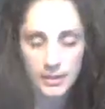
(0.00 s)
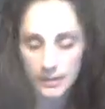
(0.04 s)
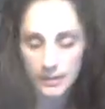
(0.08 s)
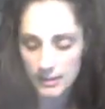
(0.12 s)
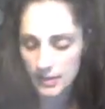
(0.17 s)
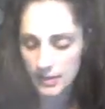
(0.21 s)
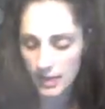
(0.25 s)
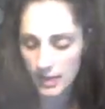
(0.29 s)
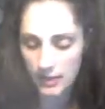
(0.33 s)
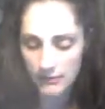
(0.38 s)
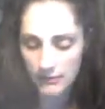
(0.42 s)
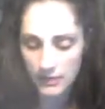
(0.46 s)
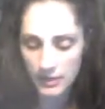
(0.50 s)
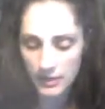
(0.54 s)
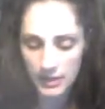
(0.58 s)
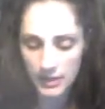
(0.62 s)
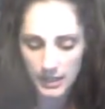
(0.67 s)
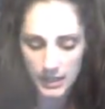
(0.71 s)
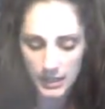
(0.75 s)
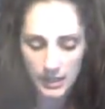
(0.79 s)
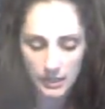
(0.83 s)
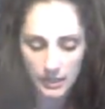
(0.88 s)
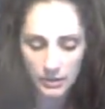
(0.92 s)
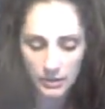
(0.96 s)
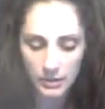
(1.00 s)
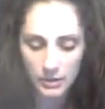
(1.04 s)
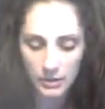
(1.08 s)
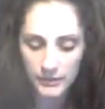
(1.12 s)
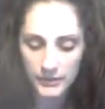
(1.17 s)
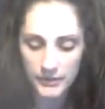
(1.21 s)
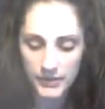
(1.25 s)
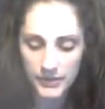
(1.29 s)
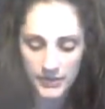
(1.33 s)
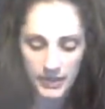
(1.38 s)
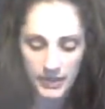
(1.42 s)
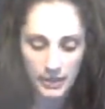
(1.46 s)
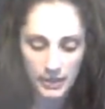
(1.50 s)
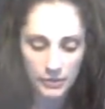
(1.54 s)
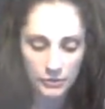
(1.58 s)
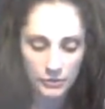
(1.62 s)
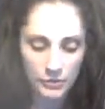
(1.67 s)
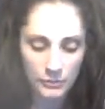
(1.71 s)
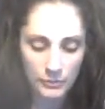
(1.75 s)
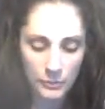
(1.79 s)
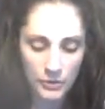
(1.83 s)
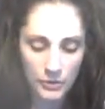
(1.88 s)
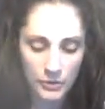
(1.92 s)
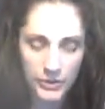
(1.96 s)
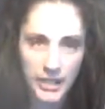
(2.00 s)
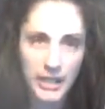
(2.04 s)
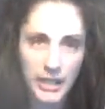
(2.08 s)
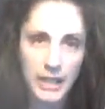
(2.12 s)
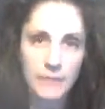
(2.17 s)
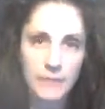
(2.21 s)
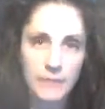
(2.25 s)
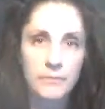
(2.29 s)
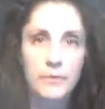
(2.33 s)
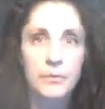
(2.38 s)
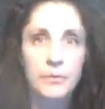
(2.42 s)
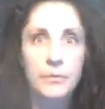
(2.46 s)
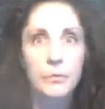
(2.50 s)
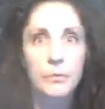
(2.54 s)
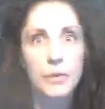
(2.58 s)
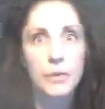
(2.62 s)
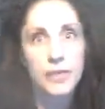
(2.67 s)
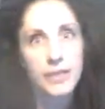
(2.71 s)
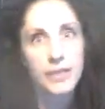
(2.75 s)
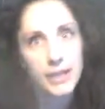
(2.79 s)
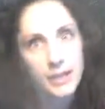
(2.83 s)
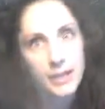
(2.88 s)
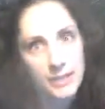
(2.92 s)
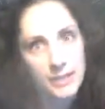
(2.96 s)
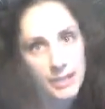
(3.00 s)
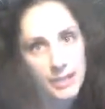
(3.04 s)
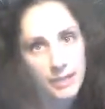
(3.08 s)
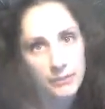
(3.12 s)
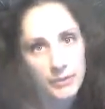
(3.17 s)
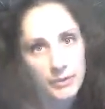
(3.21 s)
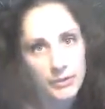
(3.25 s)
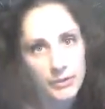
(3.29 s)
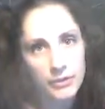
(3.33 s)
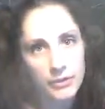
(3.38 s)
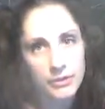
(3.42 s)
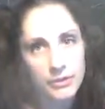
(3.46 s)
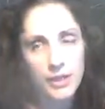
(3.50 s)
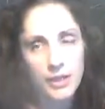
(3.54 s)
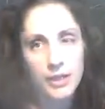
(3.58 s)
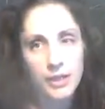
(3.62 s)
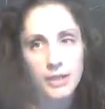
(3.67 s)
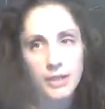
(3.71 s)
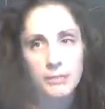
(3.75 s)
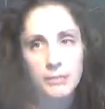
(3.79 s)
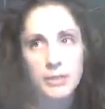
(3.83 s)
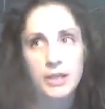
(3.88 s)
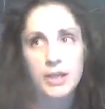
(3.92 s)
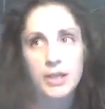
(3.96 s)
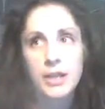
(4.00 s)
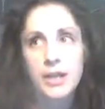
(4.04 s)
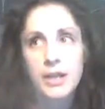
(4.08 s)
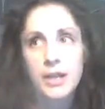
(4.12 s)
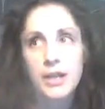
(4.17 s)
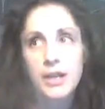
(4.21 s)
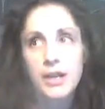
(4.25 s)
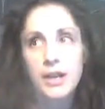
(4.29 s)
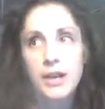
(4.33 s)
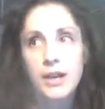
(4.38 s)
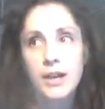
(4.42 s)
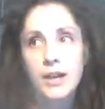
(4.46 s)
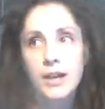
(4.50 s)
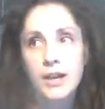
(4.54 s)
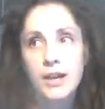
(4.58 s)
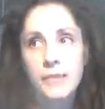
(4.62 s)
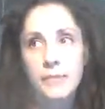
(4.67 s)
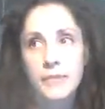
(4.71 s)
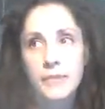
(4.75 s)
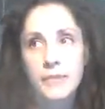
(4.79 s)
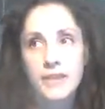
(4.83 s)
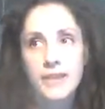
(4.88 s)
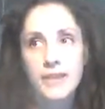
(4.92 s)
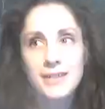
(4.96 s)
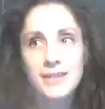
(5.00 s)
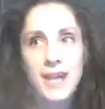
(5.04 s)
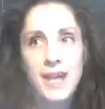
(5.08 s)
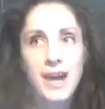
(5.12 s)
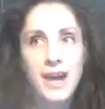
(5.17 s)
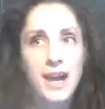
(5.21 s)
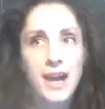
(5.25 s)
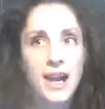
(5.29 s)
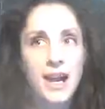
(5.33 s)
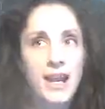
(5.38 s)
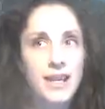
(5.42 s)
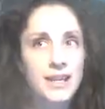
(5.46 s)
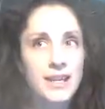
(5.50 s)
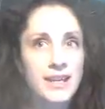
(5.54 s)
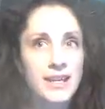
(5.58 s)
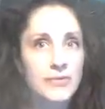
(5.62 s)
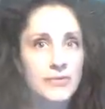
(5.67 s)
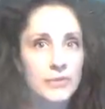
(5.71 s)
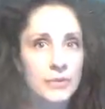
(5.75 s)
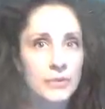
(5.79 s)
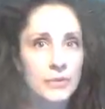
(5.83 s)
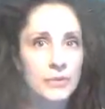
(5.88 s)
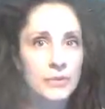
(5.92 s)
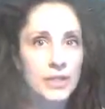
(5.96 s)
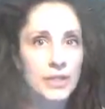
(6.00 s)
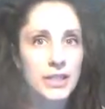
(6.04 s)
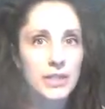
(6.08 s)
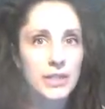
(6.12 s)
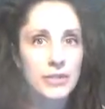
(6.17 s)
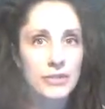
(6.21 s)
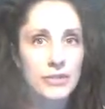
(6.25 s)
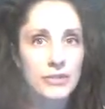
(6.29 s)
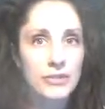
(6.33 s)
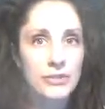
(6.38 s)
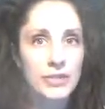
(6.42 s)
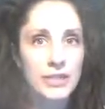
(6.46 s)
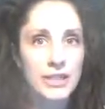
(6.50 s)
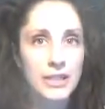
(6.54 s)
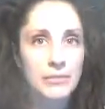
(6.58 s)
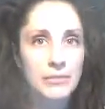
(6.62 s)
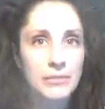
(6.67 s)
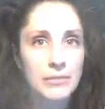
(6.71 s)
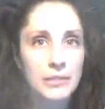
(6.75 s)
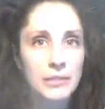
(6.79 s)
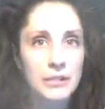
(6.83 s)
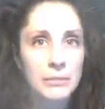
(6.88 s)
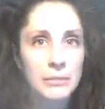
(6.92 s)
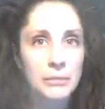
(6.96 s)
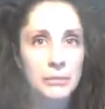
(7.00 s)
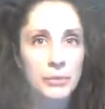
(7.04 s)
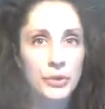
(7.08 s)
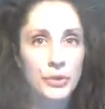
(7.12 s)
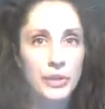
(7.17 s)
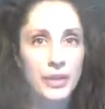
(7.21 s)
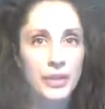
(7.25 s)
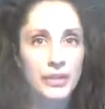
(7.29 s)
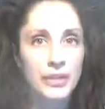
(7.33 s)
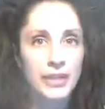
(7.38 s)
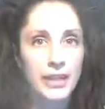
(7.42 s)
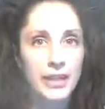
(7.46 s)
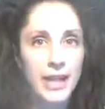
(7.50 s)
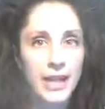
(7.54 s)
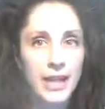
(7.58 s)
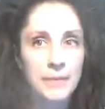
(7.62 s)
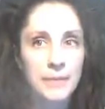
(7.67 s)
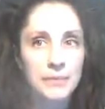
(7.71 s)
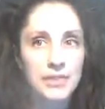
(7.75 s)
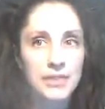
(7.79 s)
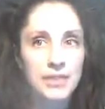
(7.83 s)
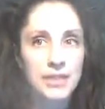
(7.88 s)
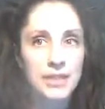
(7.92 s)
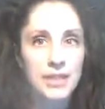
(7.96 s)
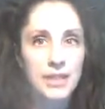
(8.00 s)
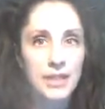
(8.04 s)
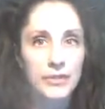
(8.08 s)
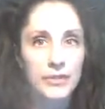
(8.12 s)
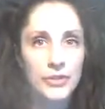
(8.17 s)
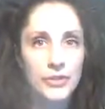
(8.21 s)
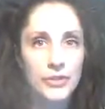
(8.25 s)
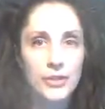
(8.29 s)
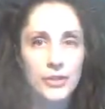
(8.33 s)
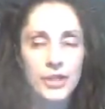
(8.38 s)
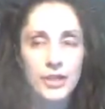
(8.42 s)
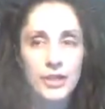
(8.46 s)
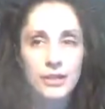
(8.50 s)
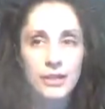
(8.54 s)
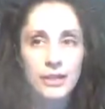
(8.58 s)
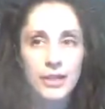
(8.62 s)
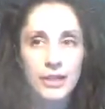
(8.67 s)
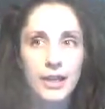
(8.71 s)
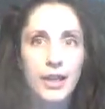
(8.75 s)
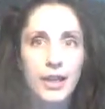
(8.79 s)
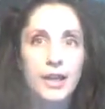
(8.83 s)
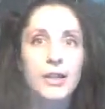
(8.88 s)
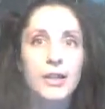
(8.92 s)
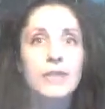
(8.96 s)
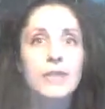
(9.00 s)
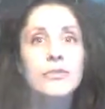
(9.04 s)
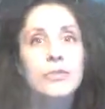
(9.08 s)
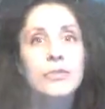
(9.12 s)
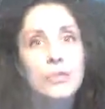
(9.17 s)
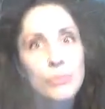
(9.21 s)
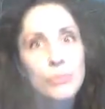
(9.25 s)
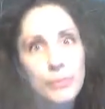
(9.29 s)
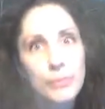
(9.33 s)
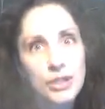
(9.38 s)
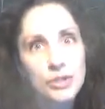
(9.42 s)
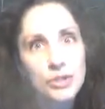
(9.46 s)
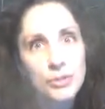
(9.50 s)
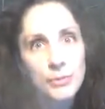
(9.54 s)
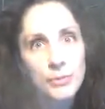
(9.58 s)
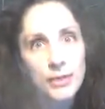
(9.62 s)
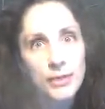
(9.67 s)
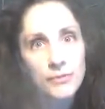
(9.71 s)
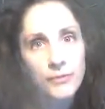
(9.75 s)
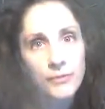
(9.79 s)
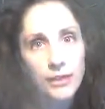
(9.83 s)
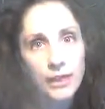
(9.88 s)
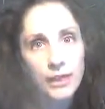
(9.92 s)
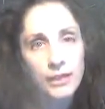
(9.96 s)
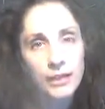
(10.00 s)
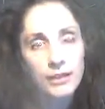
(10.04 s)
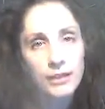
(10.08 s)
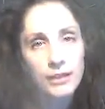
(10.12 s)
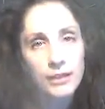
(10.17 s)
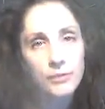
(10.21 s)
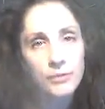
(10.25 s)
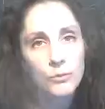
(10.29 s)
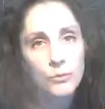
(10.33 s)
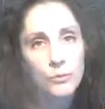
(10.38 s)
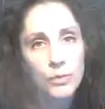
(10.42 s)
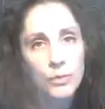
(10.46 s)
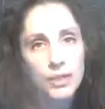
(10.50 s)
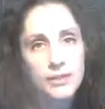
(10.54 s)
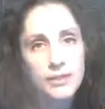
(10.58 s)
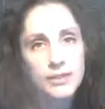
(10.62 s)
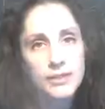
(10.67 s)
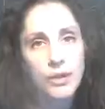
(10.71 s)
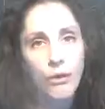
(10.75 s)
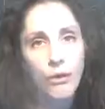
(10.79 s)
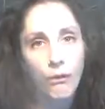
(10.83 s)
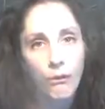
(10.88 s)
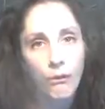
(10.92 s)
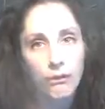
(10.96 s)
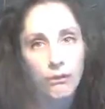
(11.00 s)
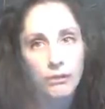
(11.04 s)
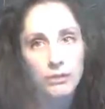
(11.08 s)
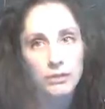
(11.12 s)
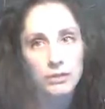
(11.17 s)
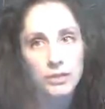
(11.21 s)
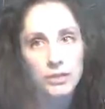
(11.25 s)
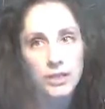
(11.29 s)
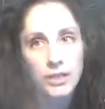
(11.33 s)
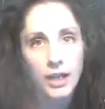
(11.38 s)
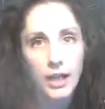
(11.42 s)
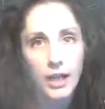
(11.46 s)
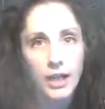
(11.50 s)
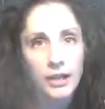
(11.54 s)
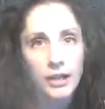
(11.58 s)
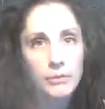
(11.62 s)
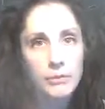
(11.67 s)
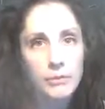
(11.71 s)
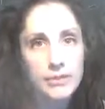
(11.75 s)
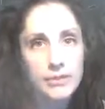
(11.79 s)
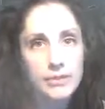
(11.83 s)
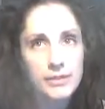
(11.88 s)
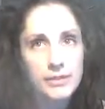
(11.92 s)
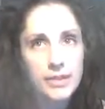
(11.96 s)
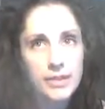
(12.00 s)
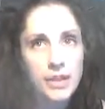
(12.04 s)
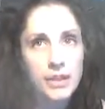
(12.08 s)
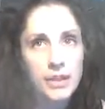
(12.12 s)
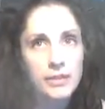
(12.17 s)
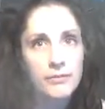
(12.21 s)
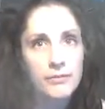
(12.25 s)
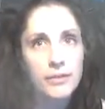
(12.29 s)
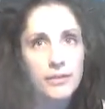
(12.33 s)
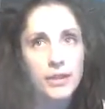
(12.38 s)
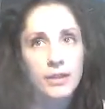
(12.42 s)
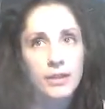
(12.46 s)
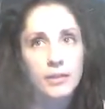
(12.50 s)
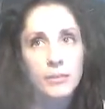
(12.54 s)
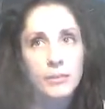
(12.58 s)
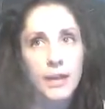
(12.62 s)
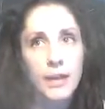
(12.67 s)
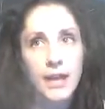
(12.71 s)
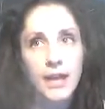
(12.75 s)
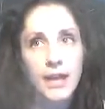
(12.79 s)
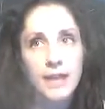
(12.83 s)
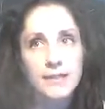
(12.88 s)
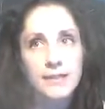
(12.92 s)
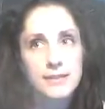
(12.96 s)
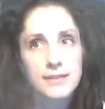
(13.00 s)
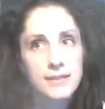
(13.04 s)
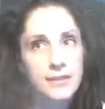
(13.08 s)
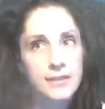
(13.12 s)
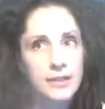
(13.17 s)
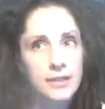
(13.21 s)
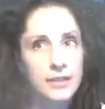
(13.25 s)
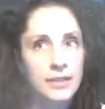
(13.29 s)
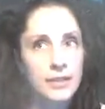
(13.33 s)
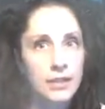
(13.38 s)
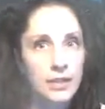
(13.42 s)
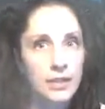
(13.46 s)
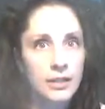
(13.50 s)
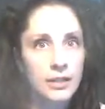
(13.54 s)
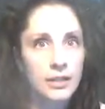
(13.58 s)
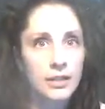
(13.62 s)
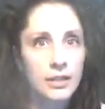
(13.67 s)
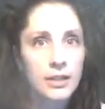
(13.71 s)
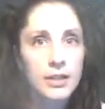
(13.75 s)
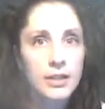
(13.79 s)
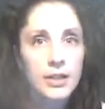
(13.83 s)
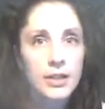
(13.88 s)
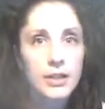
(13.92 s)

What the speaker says: into everything and all of the signers and where they came from and what they did with their time and things that I never knew in history that really put the gaps together. Like, I never knew Benjamin Franklin was old. I always thought of him as a young